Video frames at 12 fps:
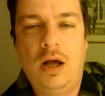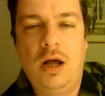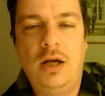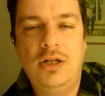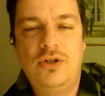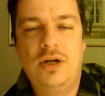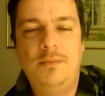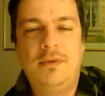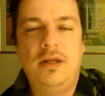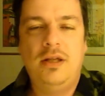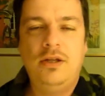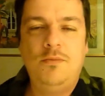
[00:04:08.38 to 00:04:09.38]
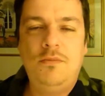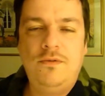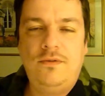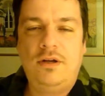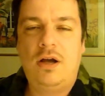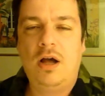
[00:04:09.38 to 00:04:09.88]
I dreamt that you
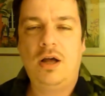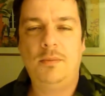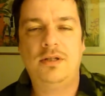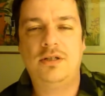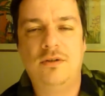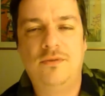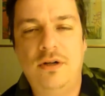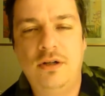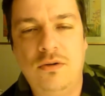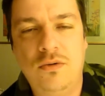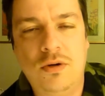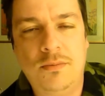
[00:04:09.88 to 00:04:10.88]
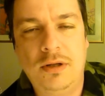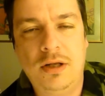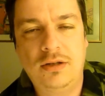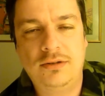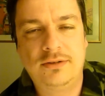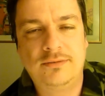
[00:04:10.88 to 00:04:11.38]
moved the comments over to Google
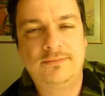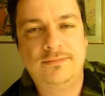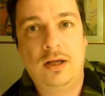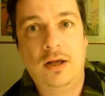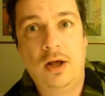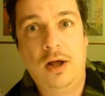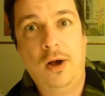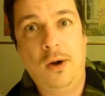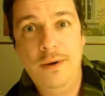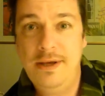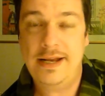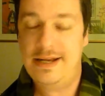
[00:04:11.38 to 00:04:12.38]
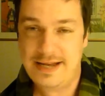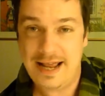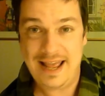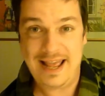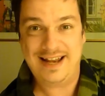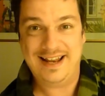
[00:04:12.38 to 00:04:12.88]
Plus. Oh, you
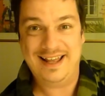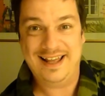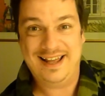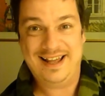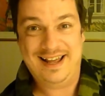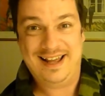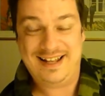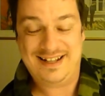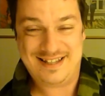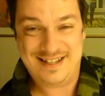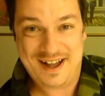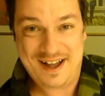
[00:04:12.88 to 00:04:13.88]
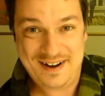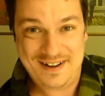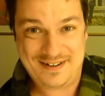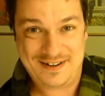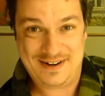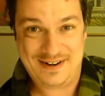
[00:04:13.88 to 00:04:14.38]
did? It's not a
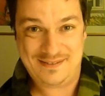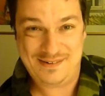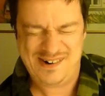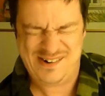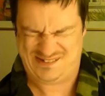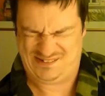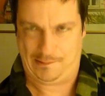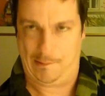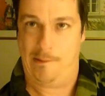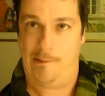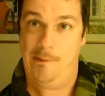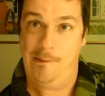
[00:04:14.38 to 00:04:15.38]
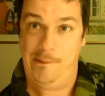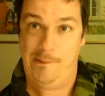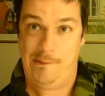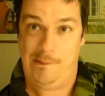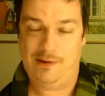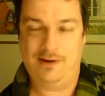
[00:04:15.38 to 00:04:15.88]
dream. Uh-huh.
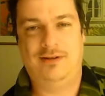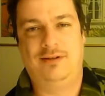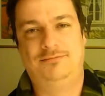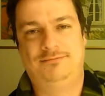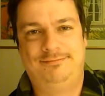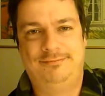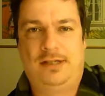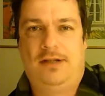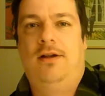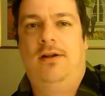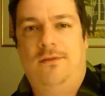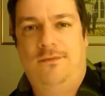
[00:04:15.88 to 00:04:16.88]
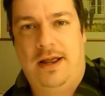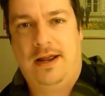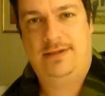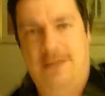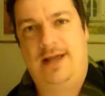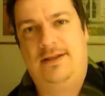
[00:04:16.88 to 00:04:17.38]

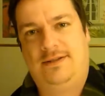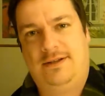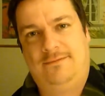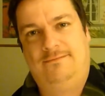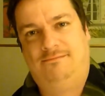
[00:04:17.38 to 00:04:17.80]
Fantastic.